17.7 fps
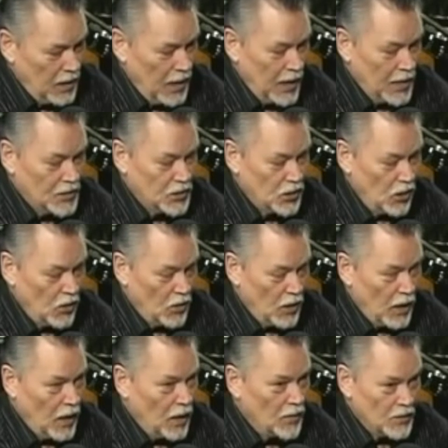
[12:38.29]
And so
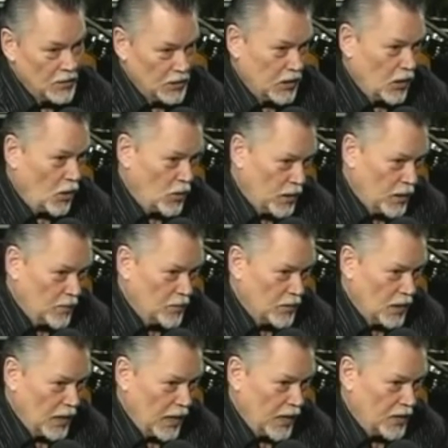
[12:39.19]
Elvis told him
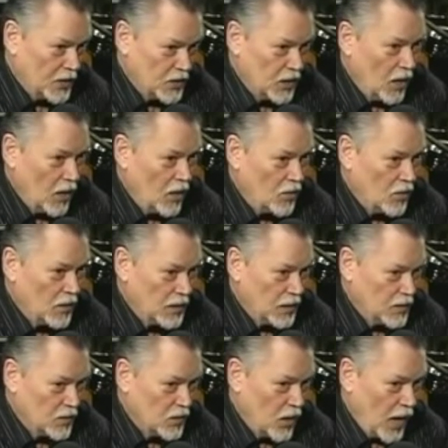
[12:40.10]
to let us go, and
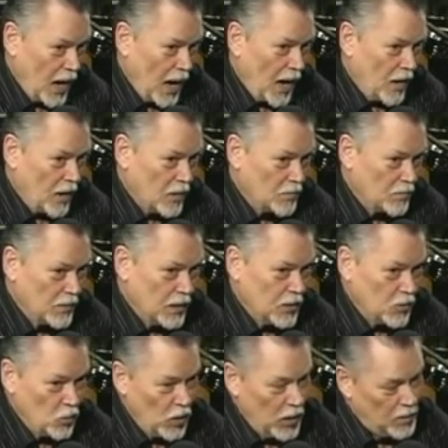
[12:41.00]
he was going to hire me
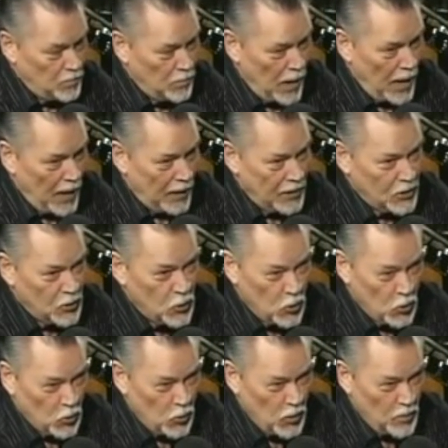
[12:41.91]
and Ritt back in
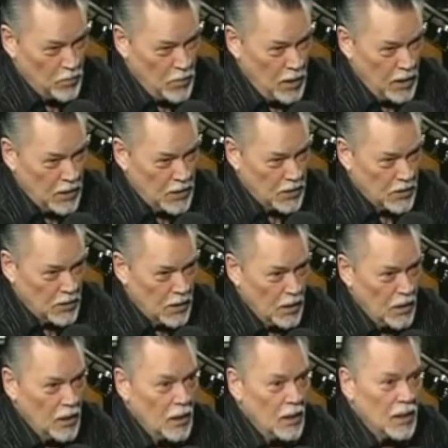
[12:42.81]
2 or 3 months,
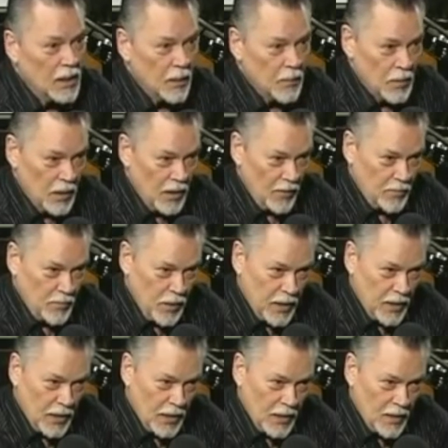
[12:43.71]
give him enough
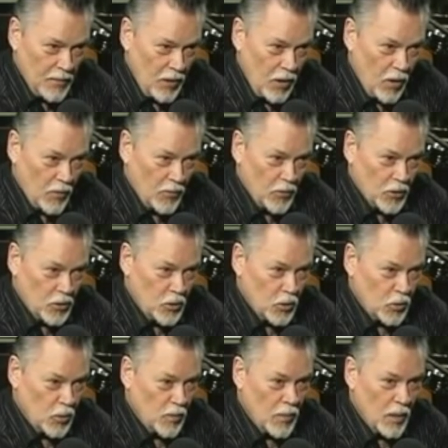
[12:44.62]
money to live on for 2
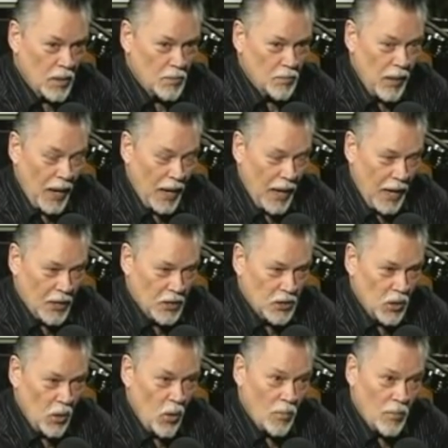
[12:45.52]
or 3 months, but I got to
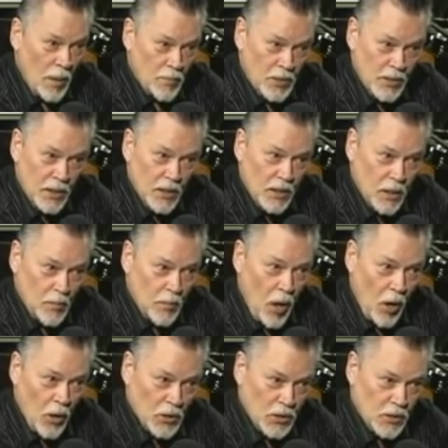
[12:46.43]
show him I'm still the
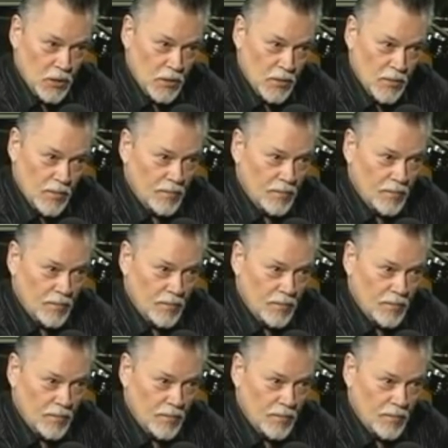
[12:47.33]
boss.